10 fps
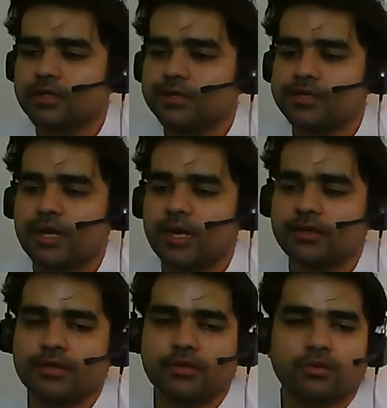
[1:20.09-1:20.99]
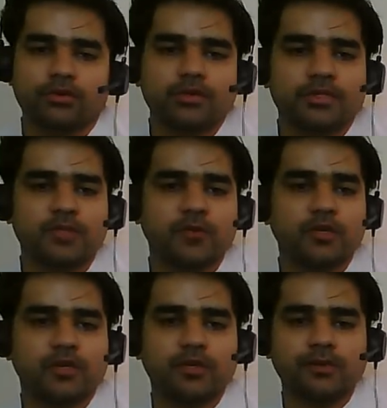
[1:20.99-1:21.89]
standard code.
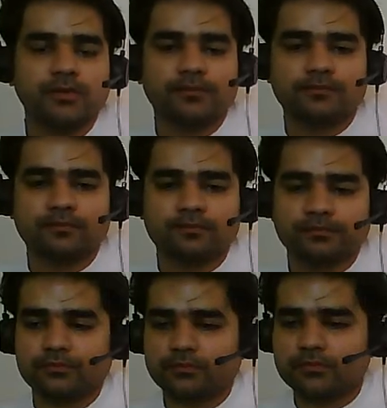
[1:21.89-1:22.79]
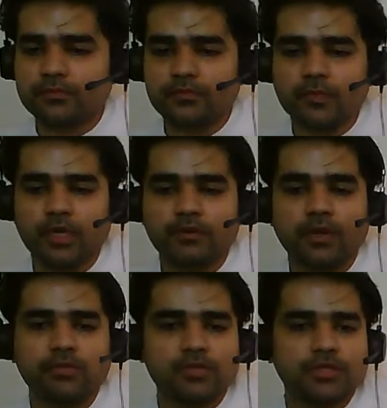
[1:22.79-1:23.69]
Similarly, if
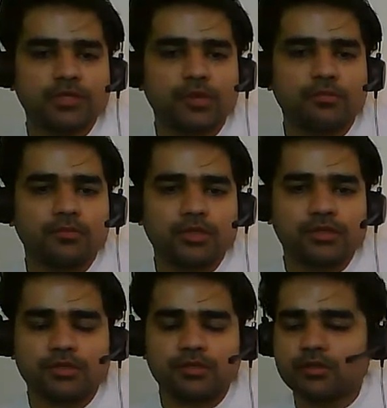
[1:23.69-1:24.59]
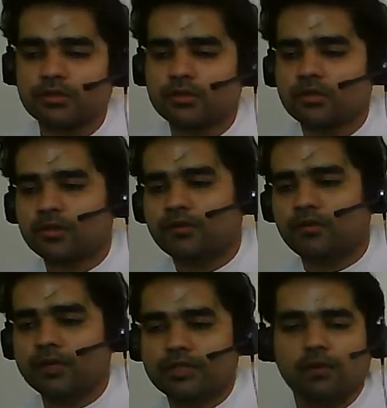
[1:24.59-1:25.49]
I'm using some numbers,
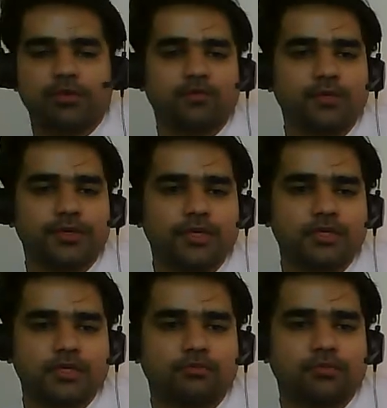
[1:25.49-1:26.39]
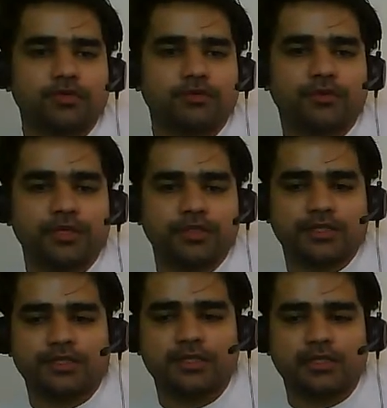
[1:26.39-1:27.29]
for example 14 is a number, 15,
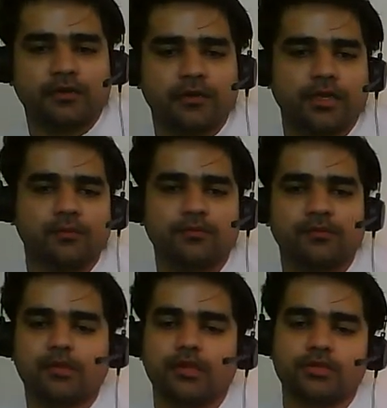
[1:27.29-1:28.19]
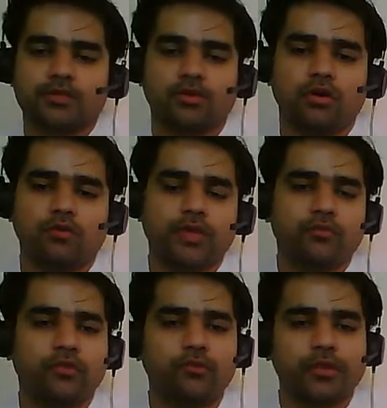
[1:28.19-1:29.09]
16, 17, so all of
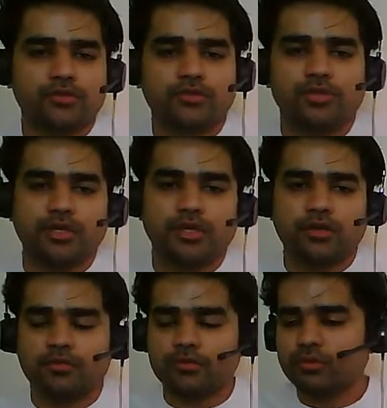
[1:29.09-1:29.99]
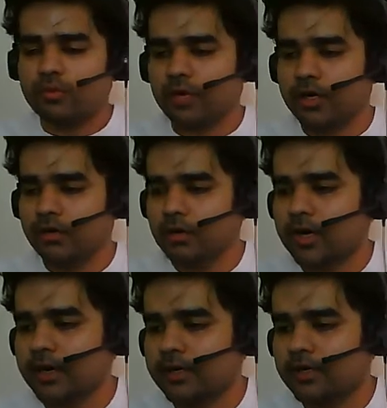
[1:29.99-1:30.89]
them would be associated to a particular
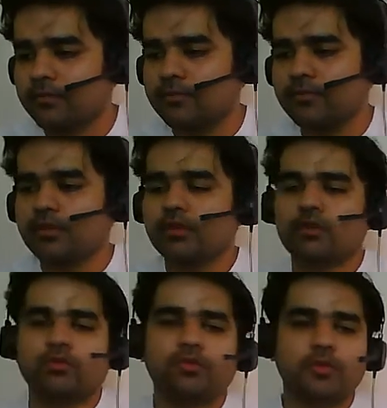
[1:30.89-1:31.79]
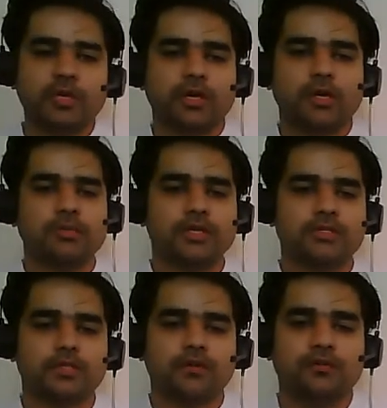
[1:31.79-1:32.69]
character. Could be a number
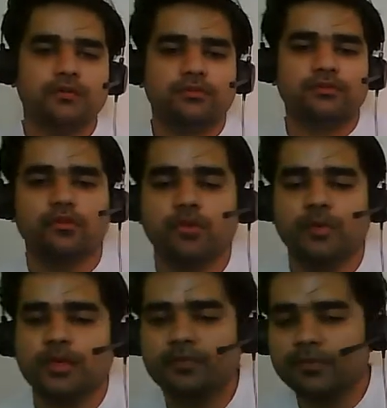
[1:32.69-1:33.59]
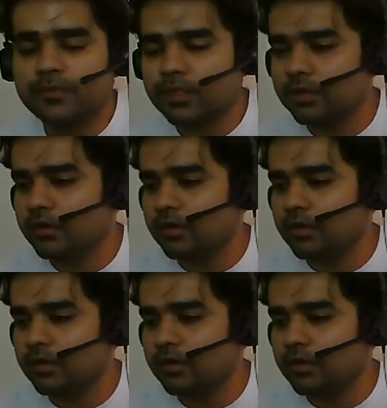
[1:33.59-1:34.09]
itself, could be the